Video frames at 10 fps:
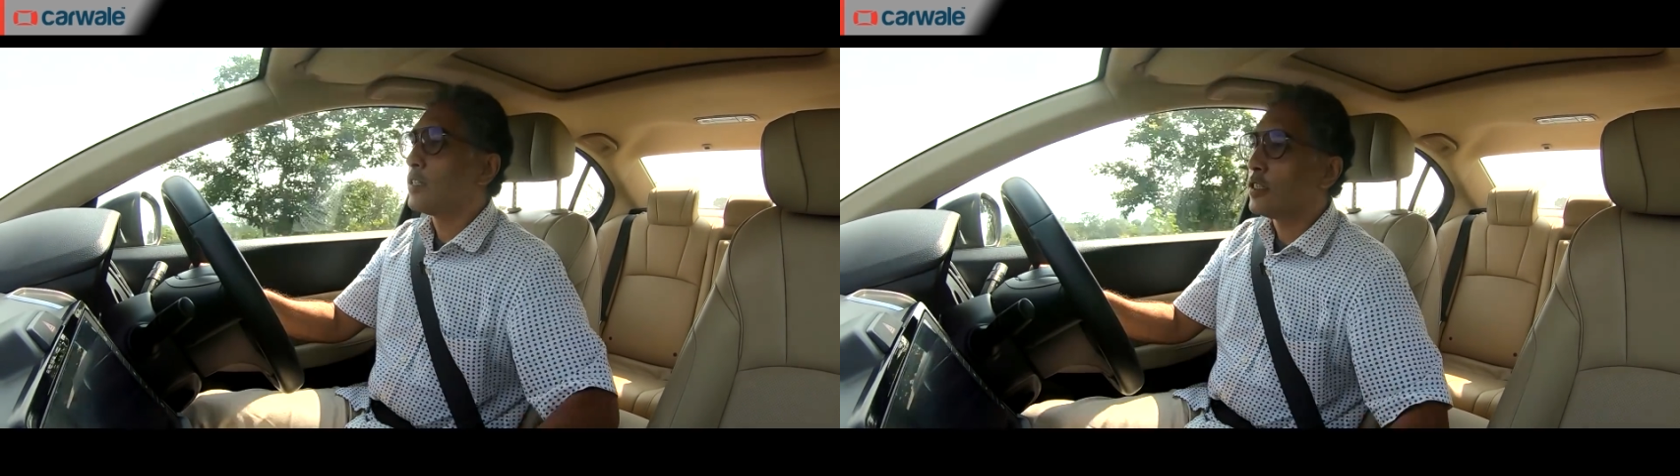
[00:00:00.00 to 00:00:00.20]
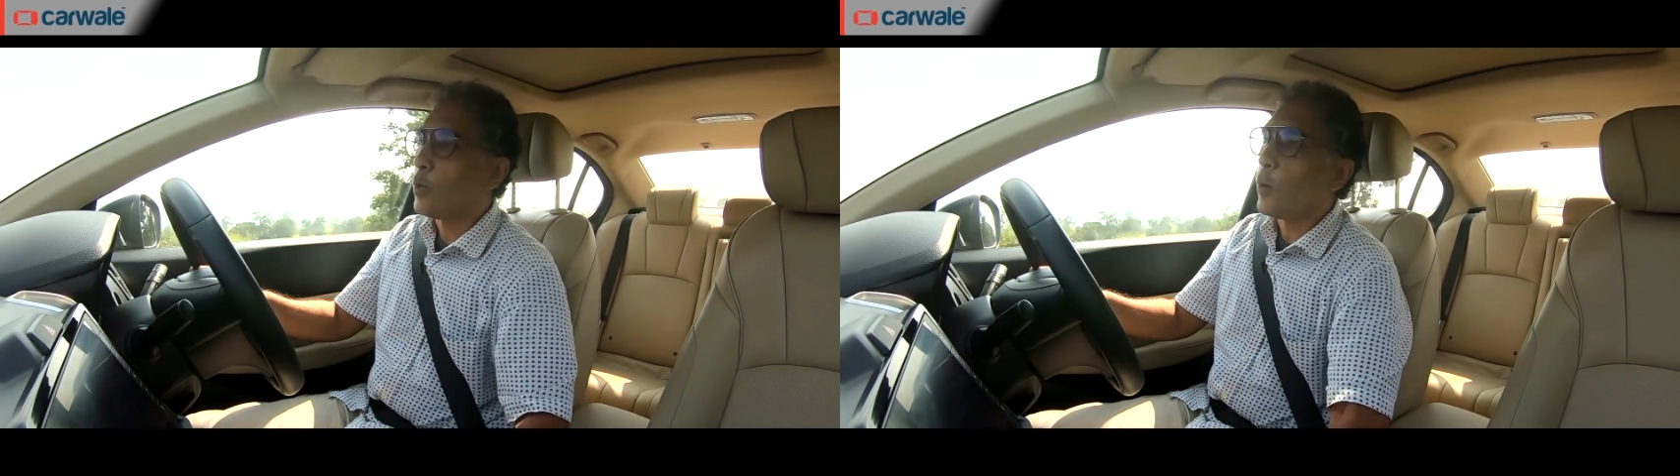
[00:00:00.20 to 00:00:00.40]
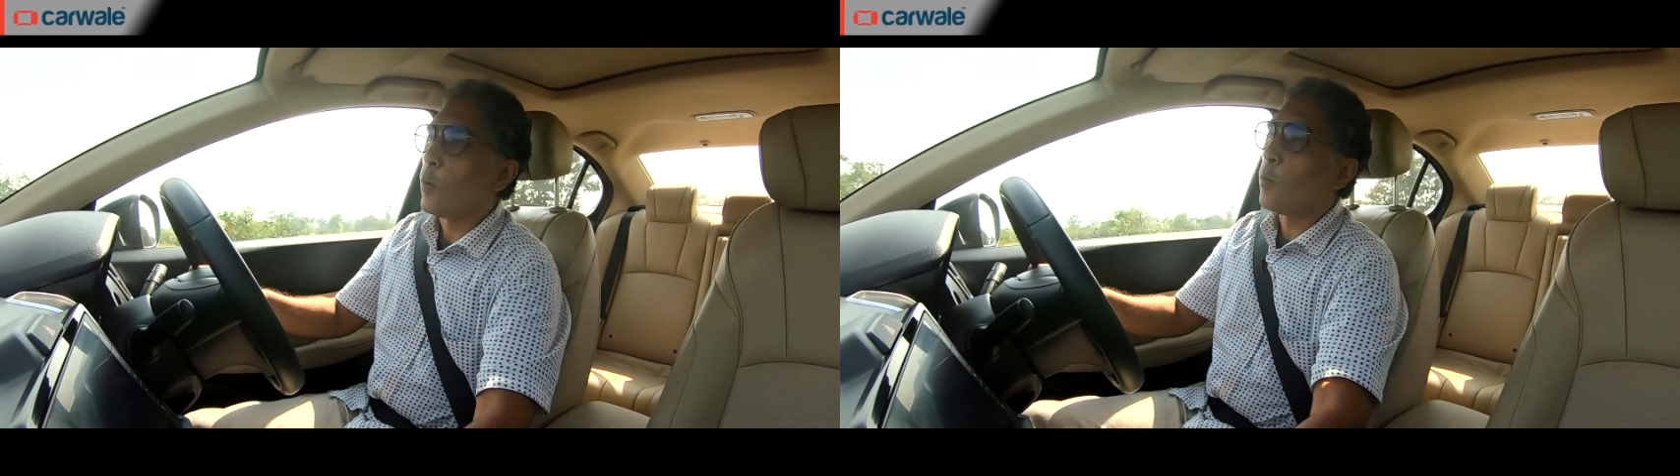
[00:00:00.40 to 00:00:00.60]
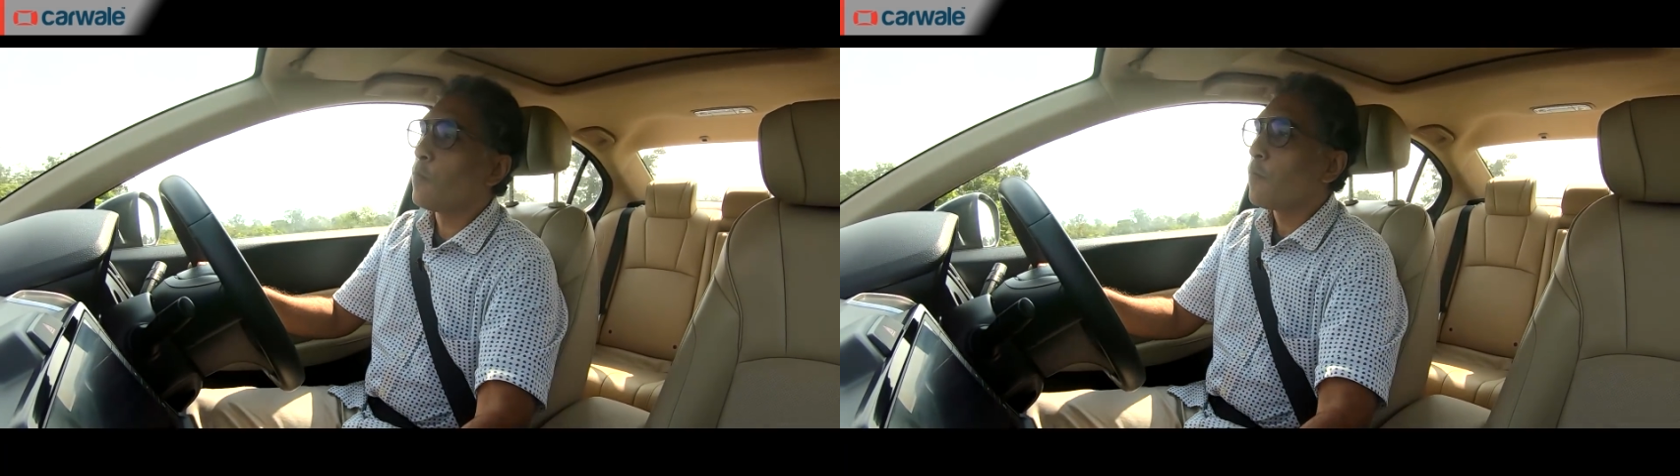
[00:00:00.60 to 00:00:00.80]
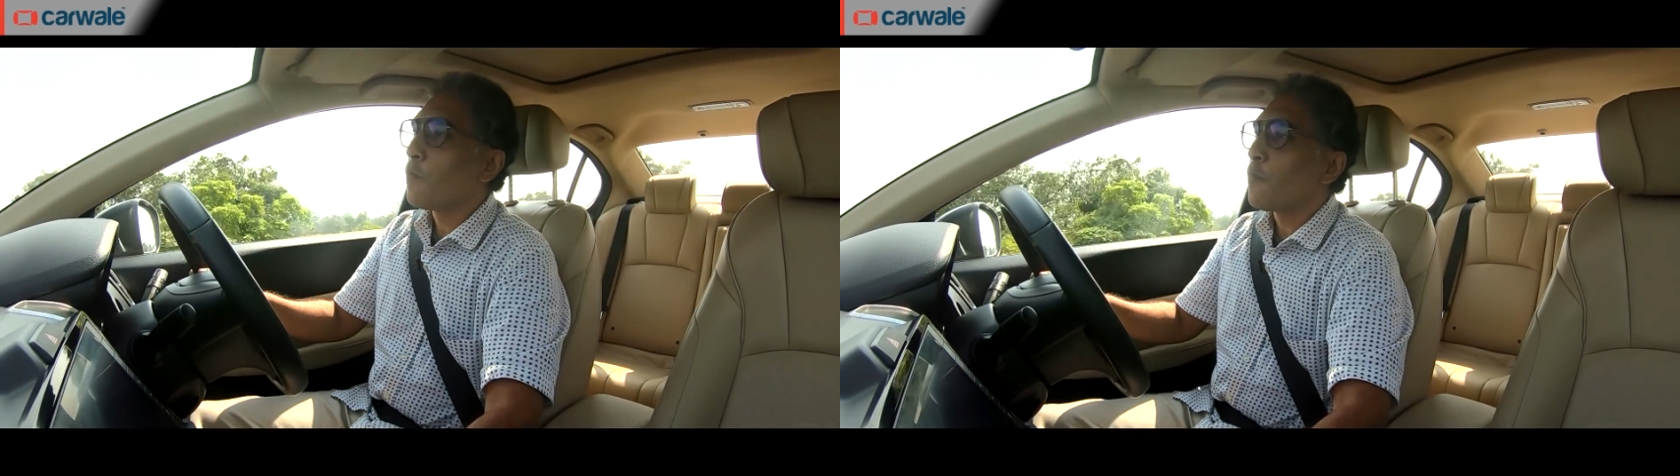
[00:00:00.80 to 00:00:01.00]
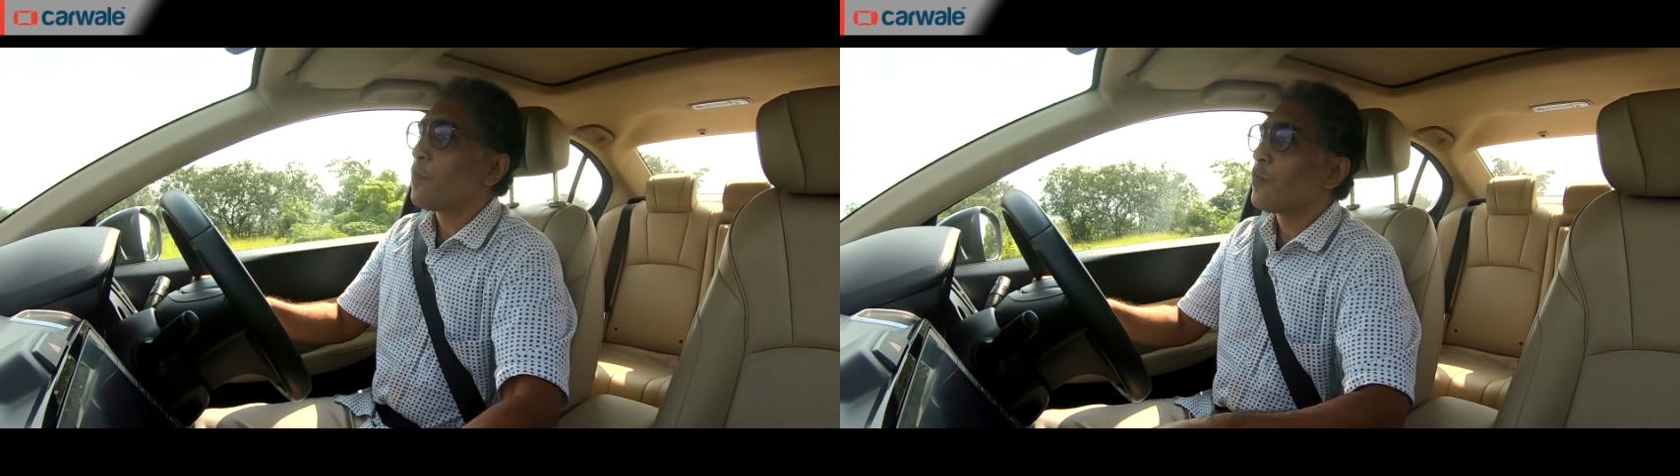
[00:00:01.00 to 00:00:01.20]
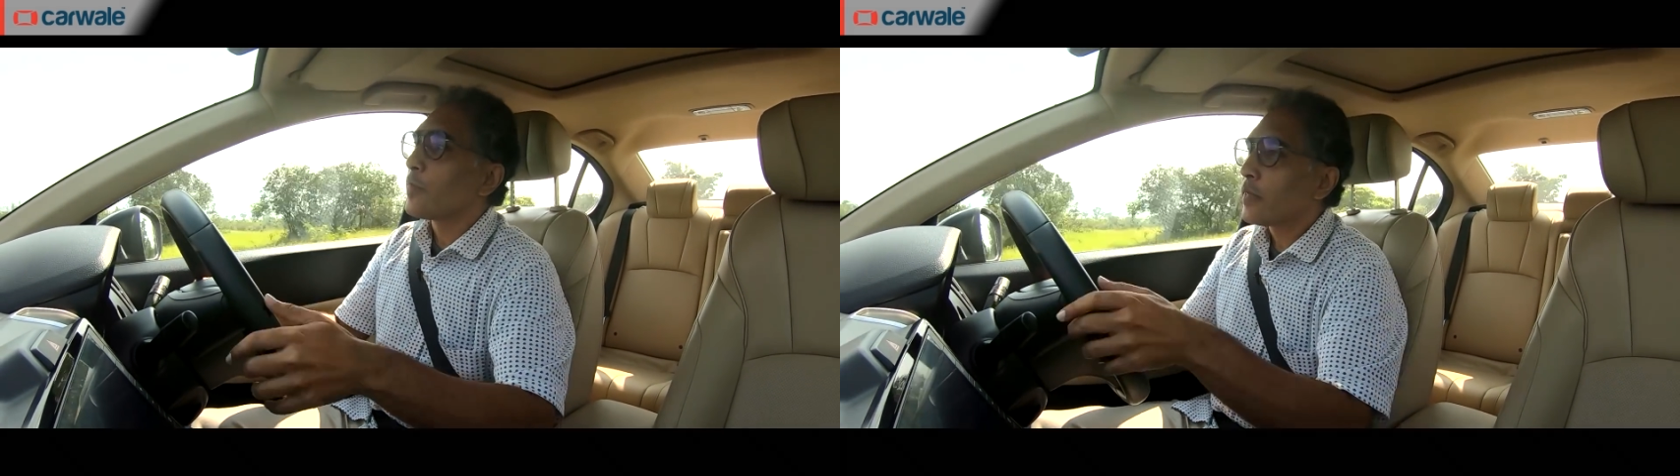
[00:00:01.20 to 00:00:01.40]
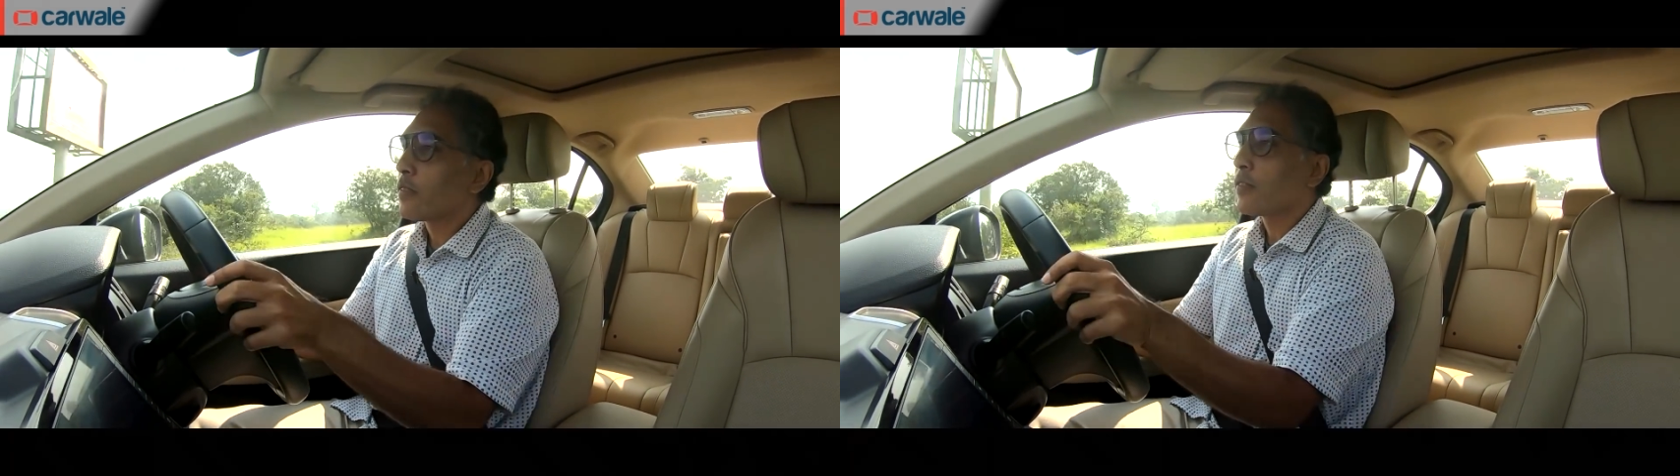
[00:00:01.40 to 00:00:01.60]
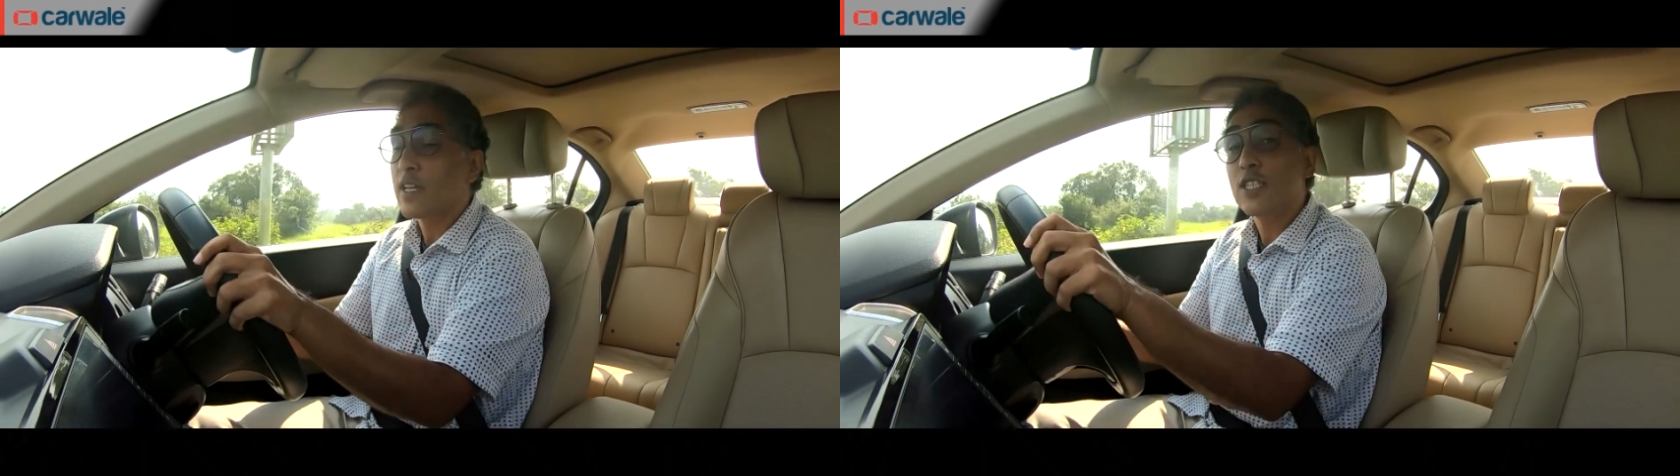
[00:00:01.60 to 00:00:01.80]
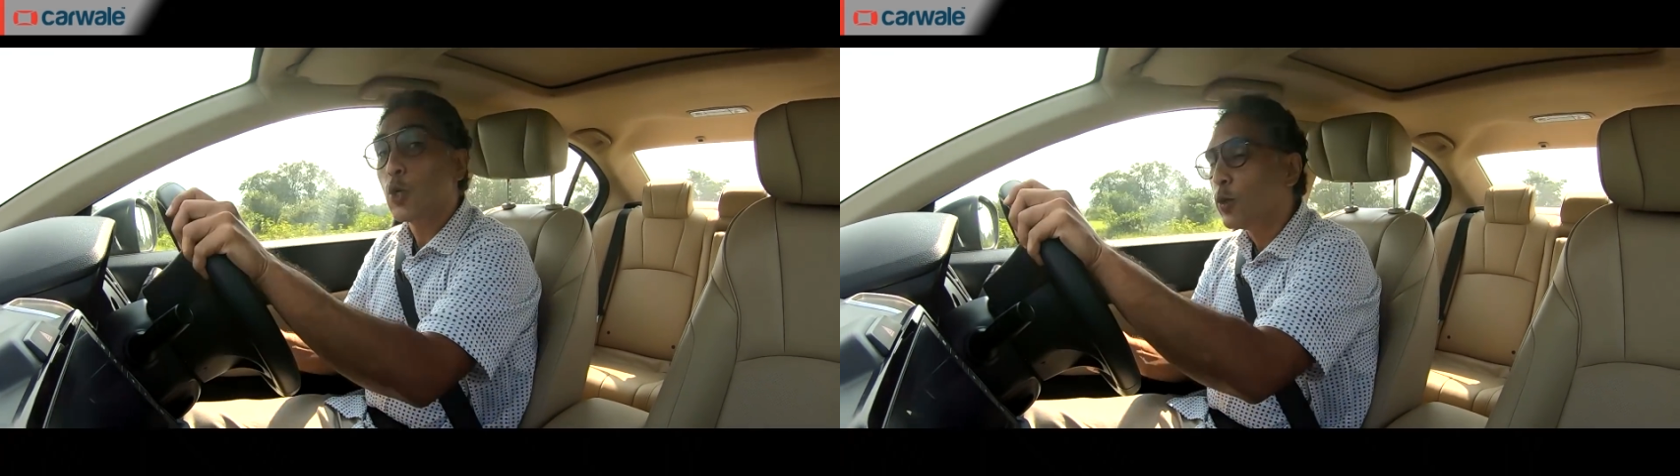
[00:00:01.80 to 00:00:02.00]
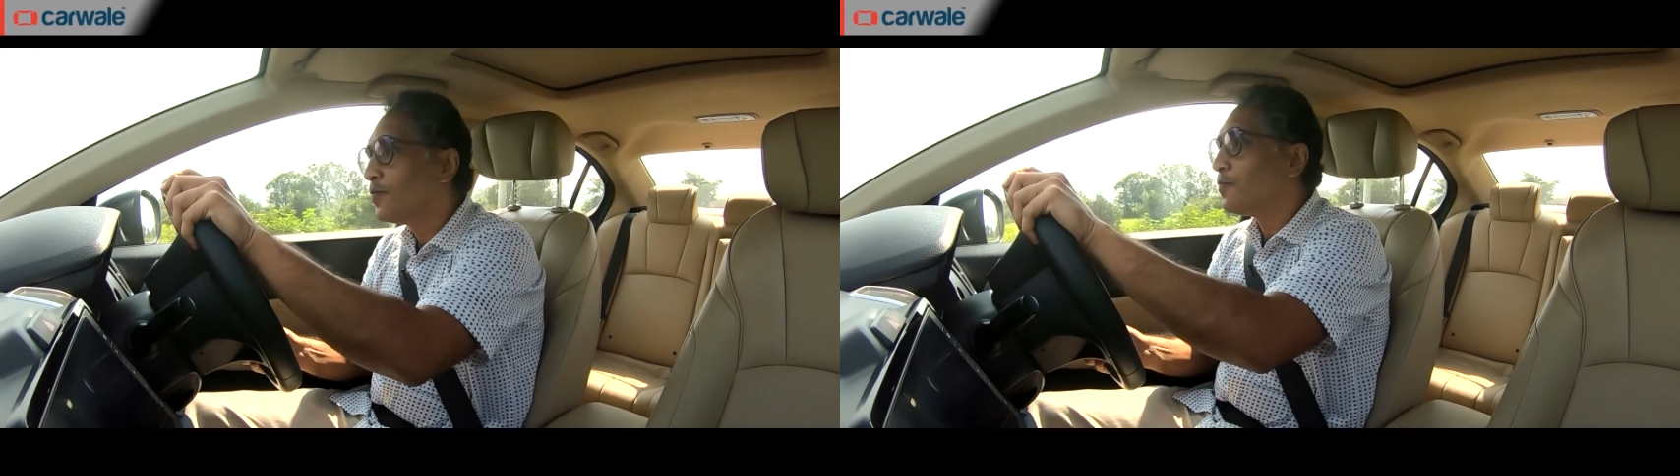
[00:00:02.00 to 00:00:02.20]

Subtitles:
So it's good.